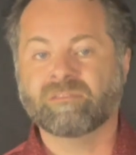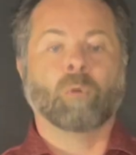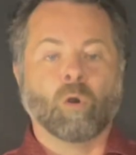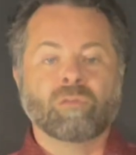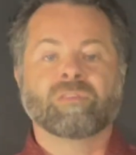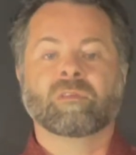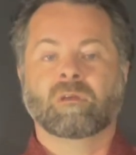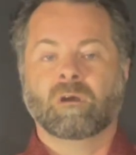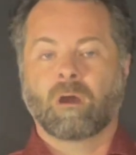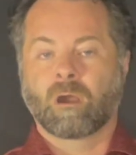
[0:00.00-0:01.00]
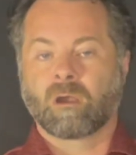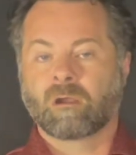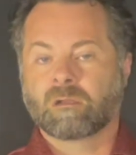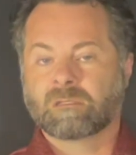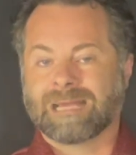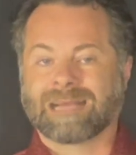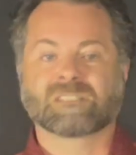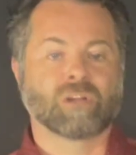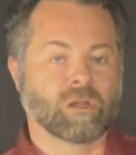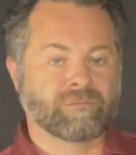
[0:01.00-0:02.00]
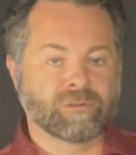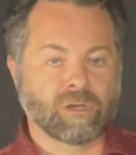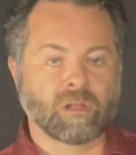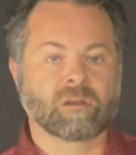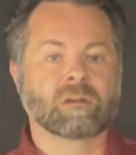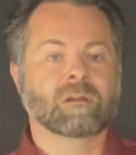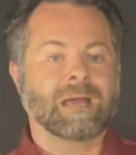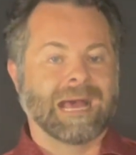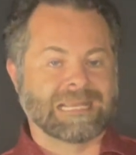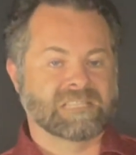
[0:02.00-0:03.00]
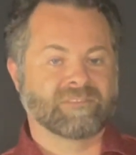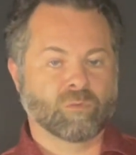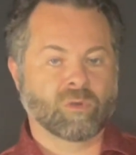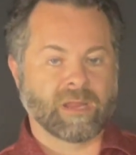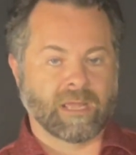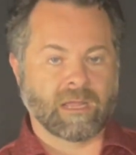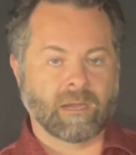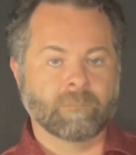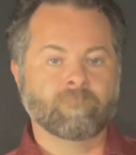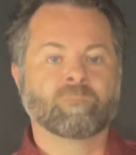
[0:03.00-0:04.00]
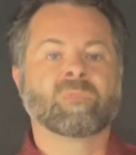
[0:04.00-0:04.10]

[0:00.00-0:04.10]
Both are taxed dollar for dollar as if it were income.